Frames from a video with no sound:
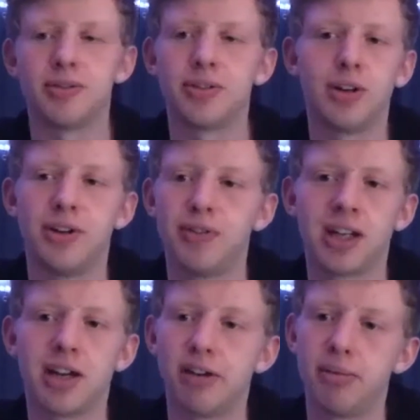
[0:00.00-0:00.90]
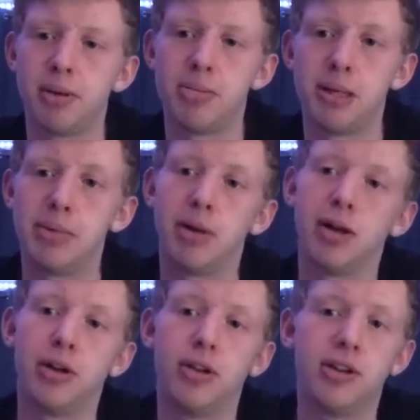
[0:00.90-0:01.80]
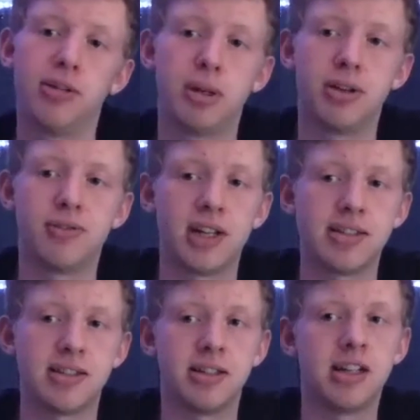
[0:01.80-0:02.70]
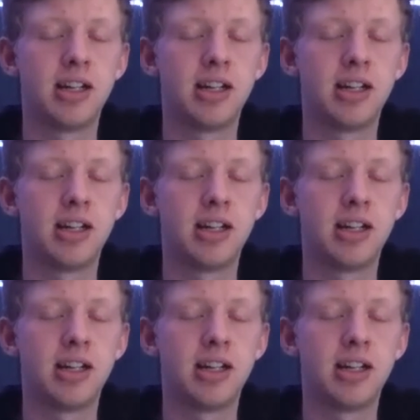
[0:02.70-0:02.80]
can't even count how many people I know that have been affected